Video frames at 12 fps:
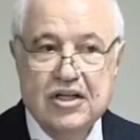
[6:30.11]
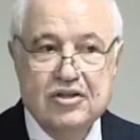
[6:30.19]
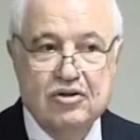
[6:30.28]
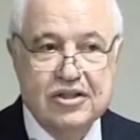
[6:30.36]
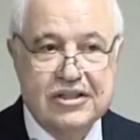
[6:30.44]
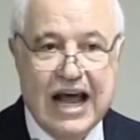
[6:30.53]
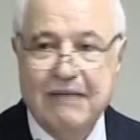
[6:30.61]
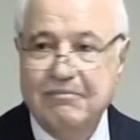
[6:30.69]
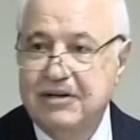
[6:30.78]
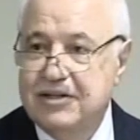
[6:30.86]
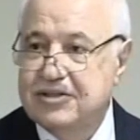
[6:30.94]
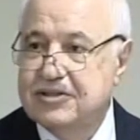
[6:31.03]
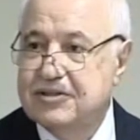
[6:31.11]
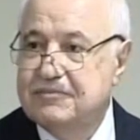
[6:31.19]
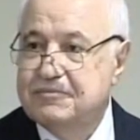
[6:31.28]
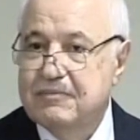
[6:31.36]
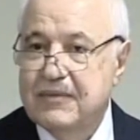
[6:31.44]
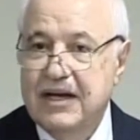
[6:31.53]
to establish
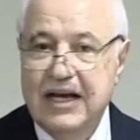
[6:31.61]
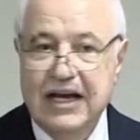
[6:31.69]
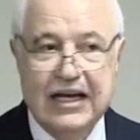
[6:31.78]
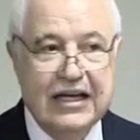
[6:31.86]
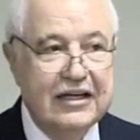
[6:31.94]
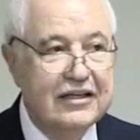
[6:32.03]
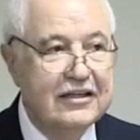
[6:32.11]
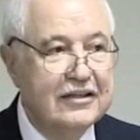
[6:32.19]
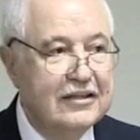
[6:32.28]
a